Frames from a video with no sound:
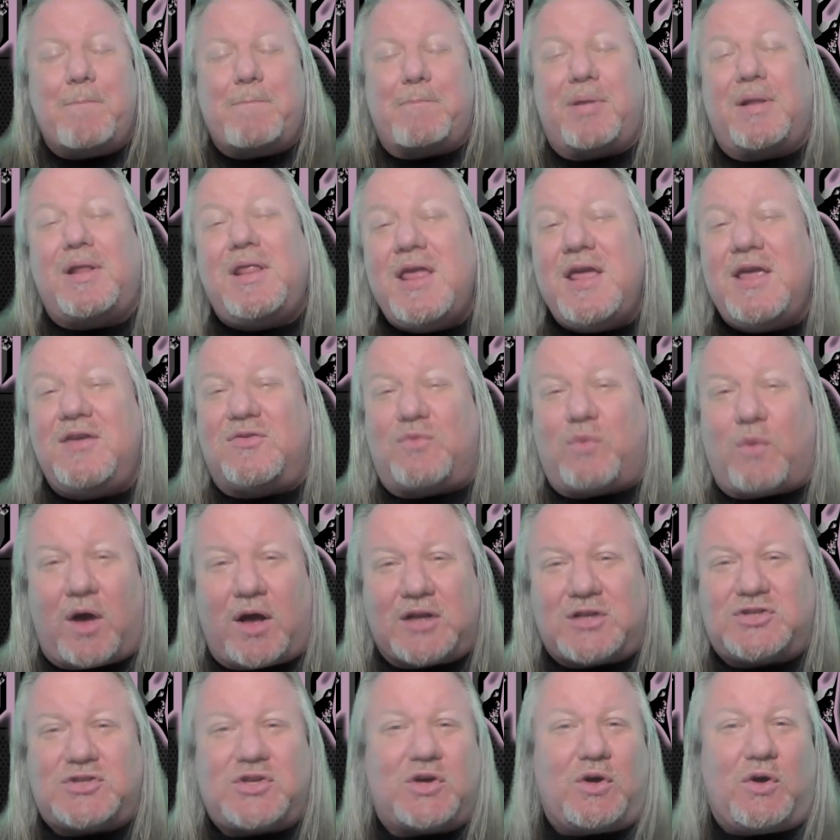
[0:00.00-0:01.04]
please
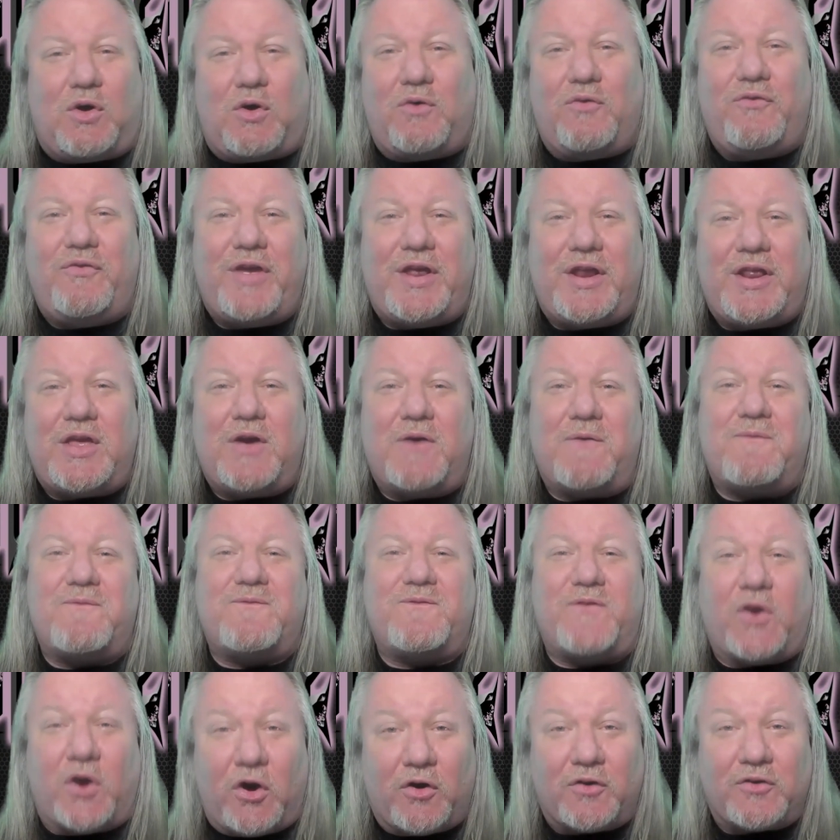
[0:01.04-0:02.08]
watch the whole video
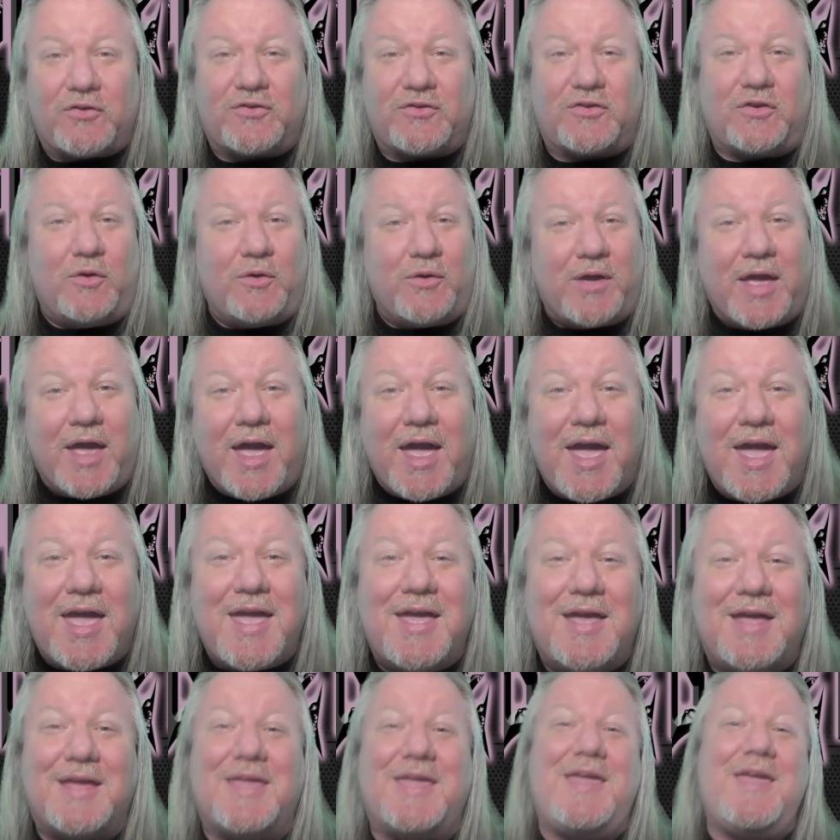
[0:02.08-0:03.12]
first,
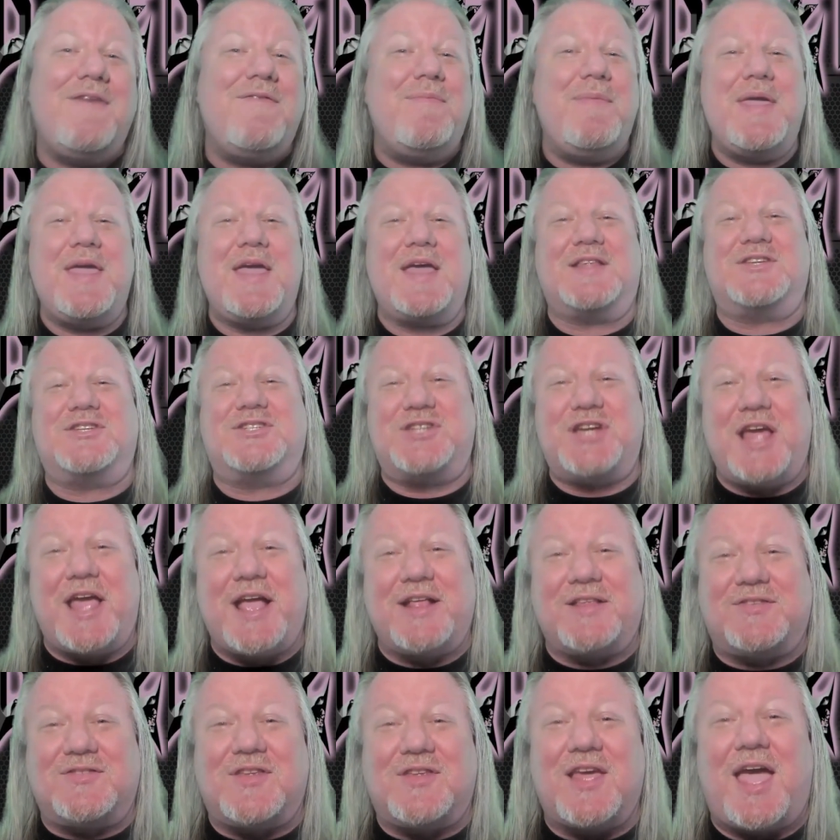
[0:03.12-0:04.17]
okay? Give me a
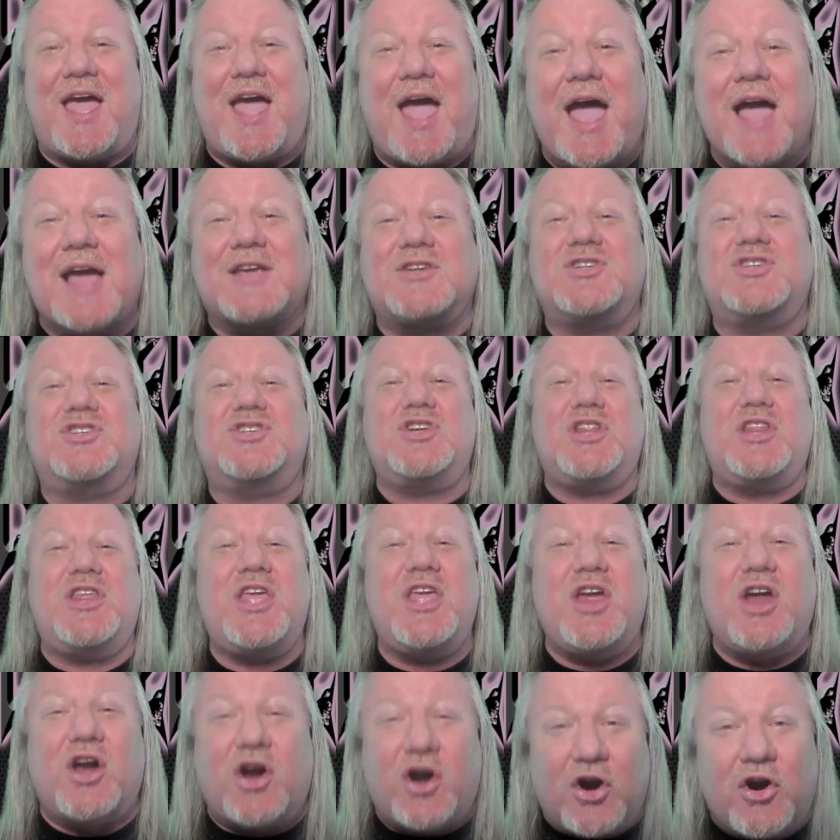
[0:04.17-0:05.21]
chance to
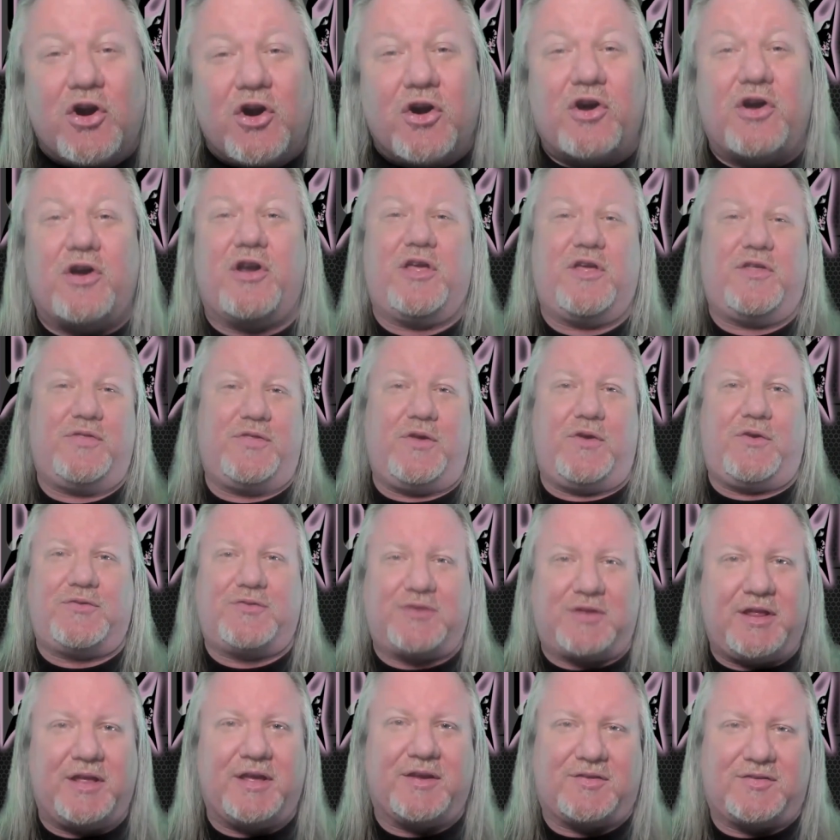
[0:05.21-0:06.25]
actually earn those
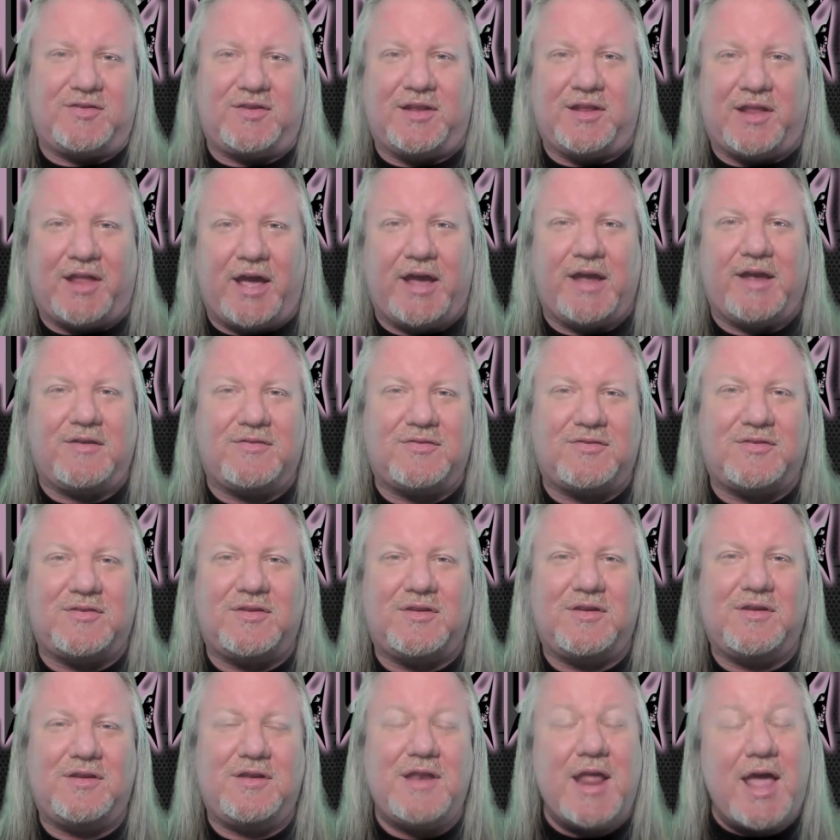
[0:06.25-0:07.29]
clicks and likes.
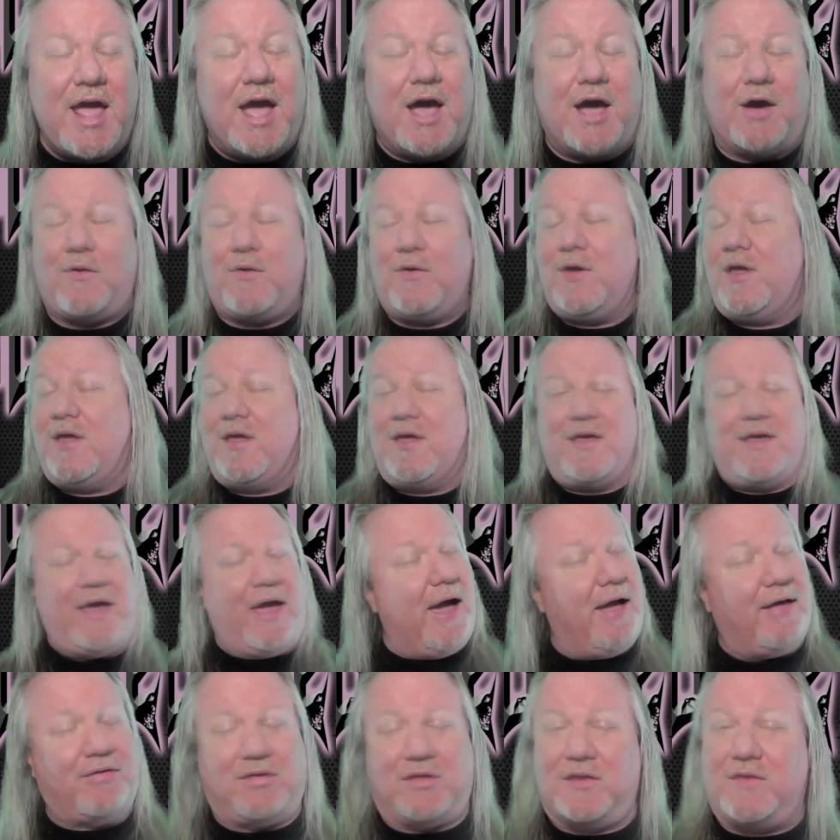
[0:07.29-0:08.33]
Now,
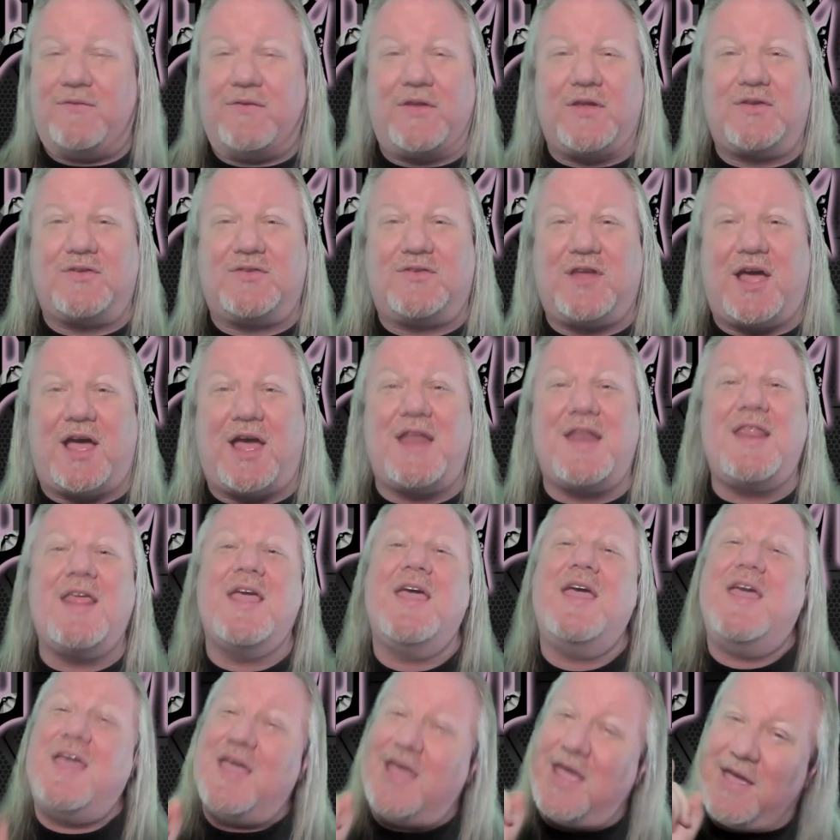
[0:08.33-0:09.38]
after the video's done,
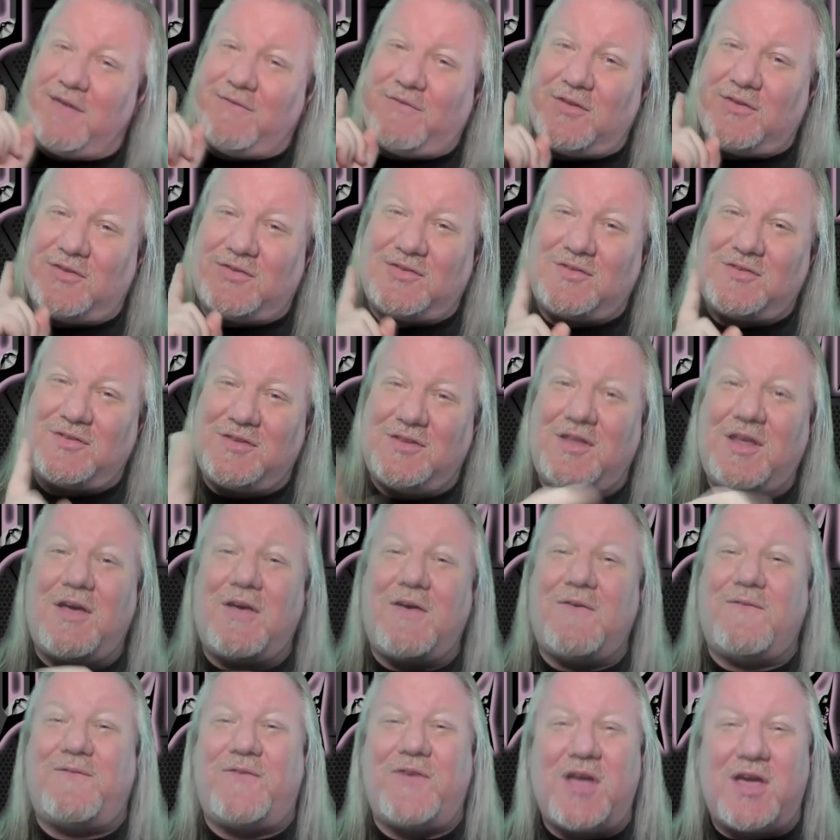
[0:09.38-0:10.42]
if you
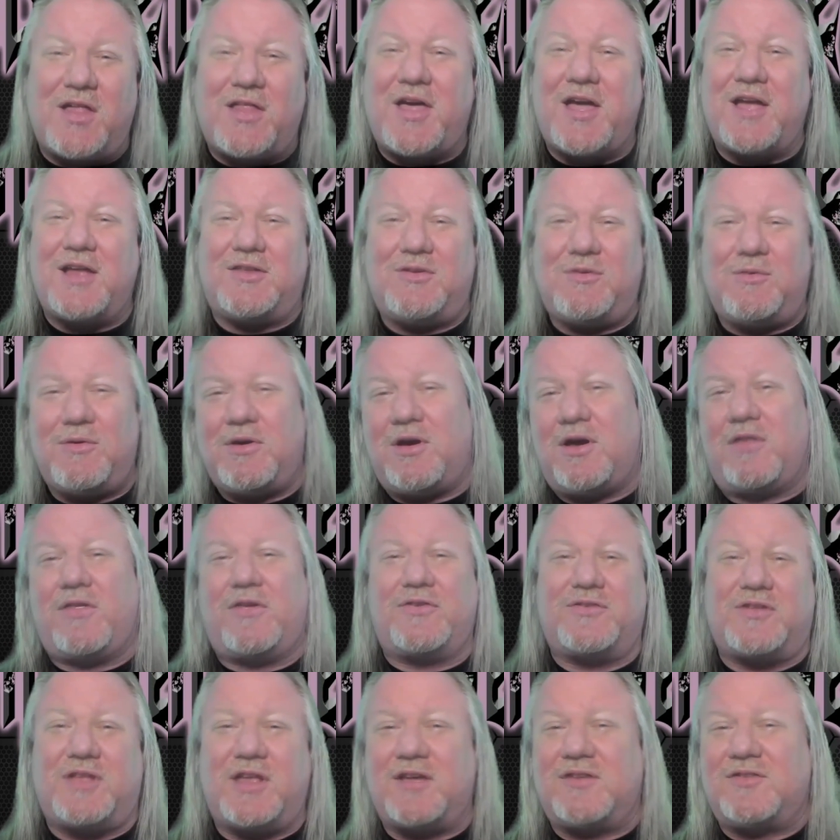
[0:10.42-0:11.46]
still feel like doing all
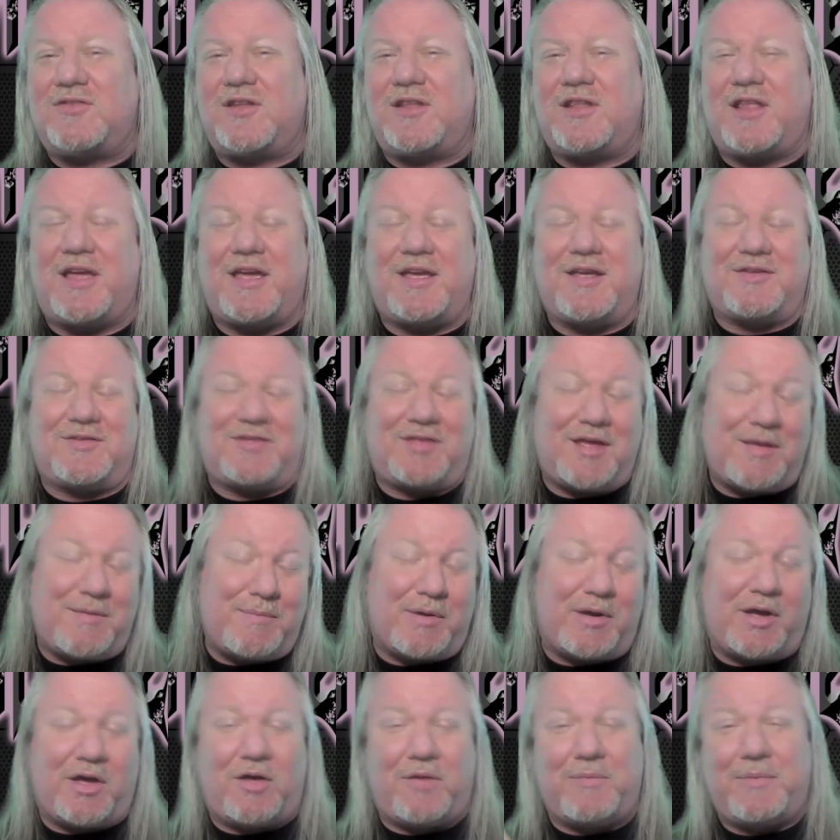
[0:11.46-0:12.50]
those clicks and likes, then
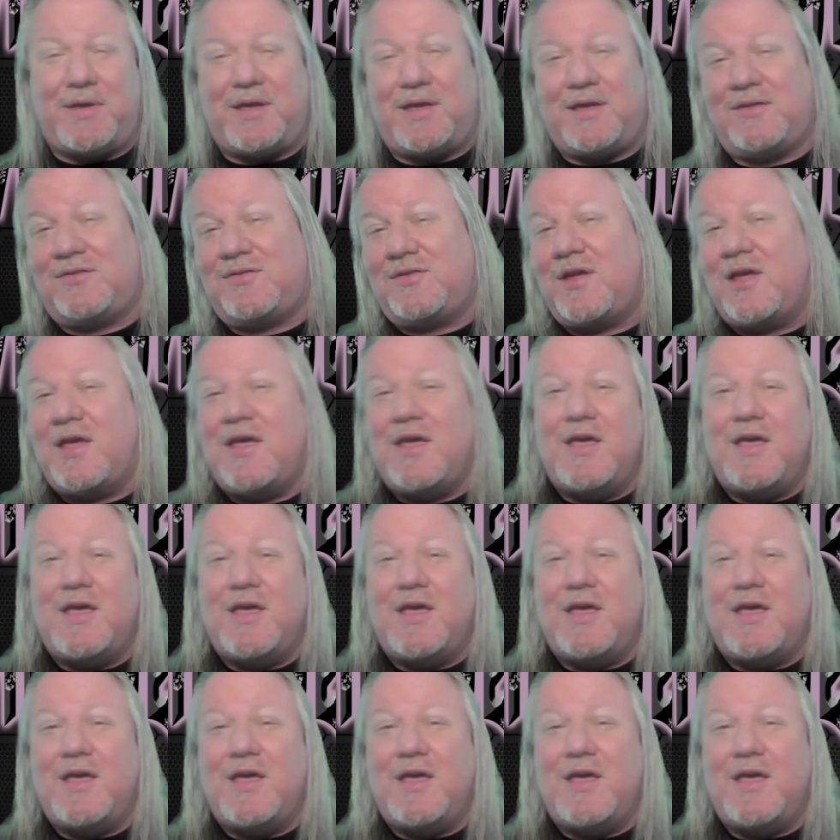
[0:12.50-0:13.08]
by all means,